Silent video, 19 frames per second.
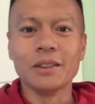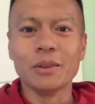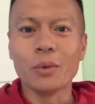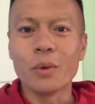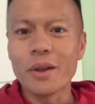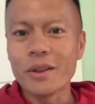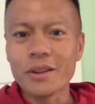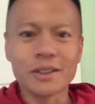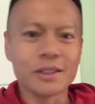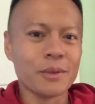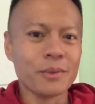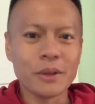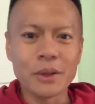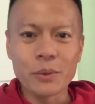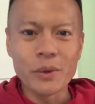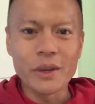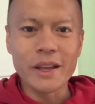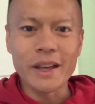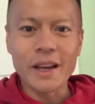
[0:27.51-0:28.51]
The weather's
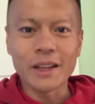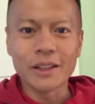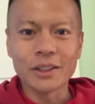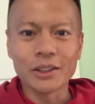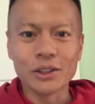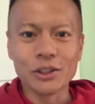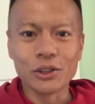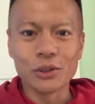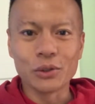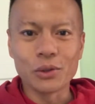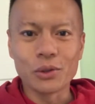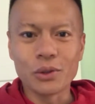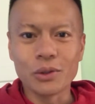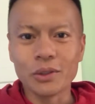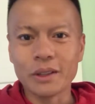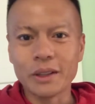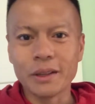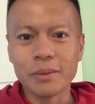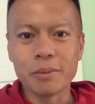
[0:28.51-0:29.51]
something we can't
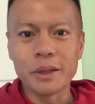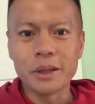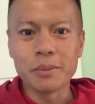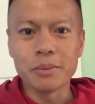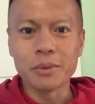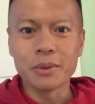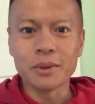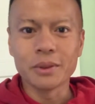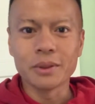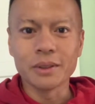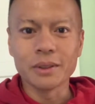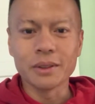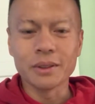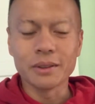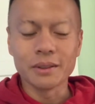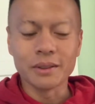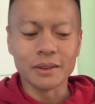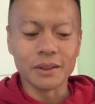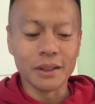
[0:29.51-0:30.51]
control, and people
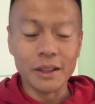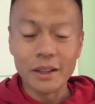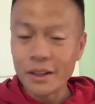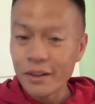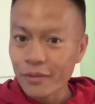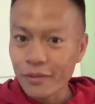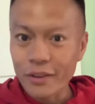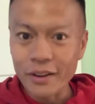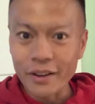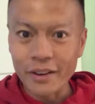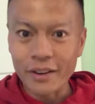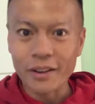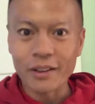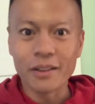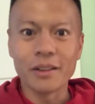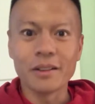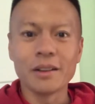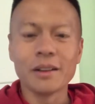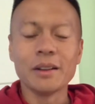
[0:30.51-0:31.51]
live
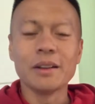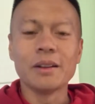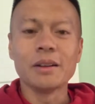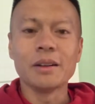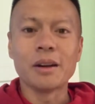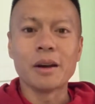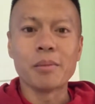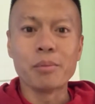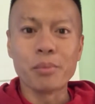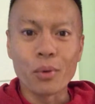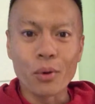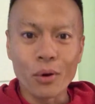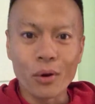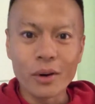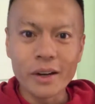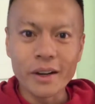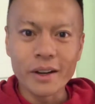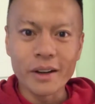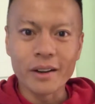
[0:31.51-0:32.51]
here, are
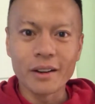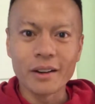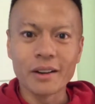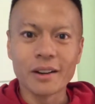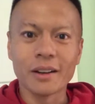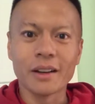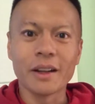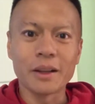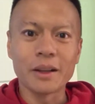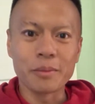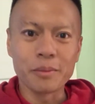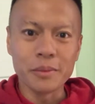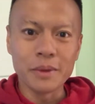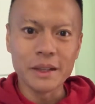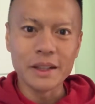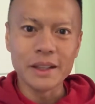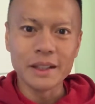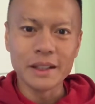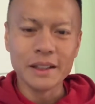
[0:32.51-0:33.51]
born here like
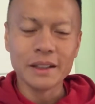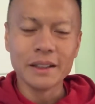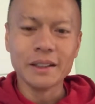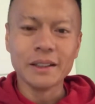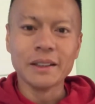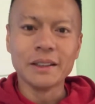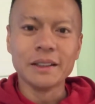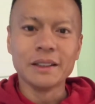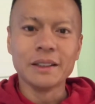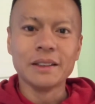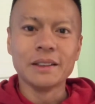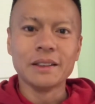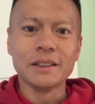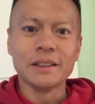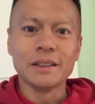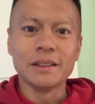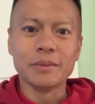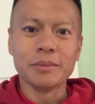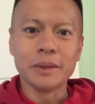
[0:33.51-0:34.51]
me,
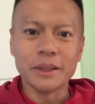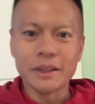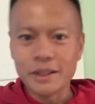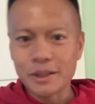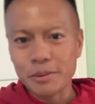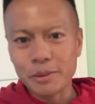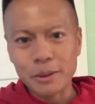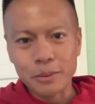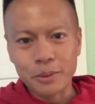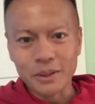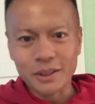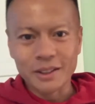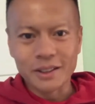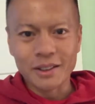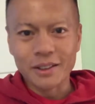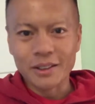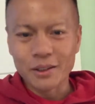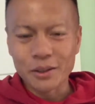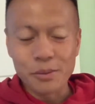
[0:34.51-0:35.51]
but these people
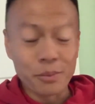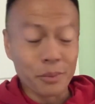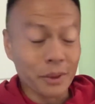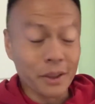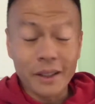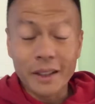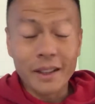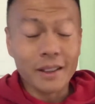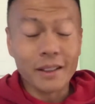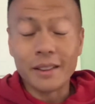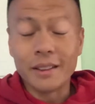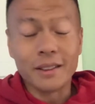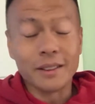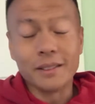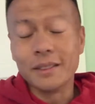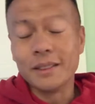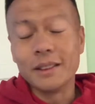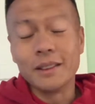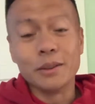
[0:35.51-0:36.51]
still complain.
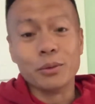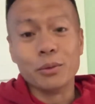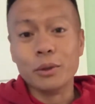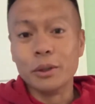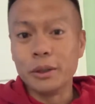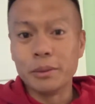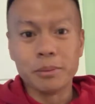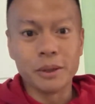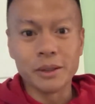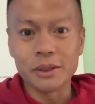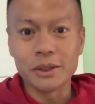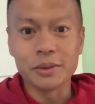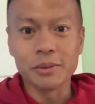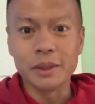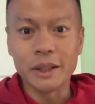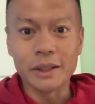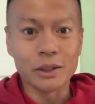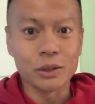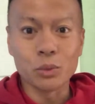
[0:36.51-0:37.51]
It really puzzles
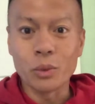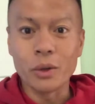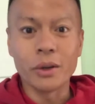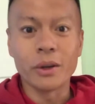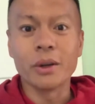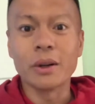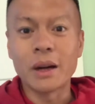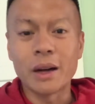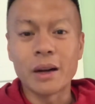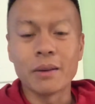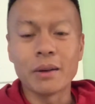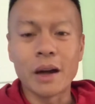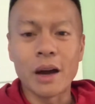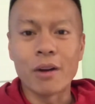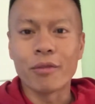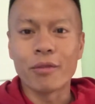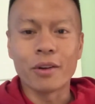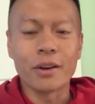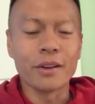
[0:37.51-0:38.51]
me. I just wonder
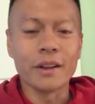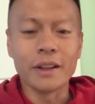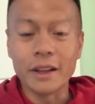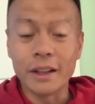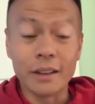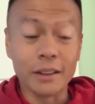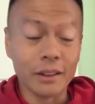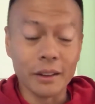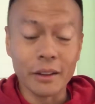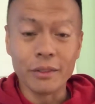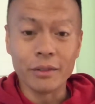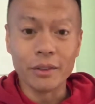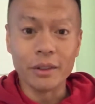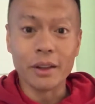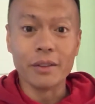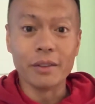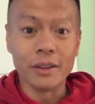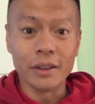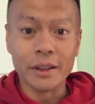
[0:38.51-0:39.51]
how far they get in life
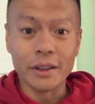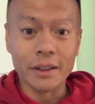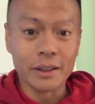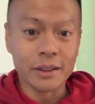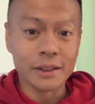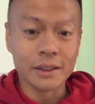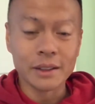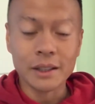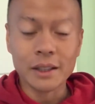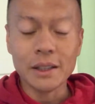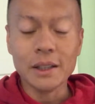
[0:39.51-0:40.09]
with everything else.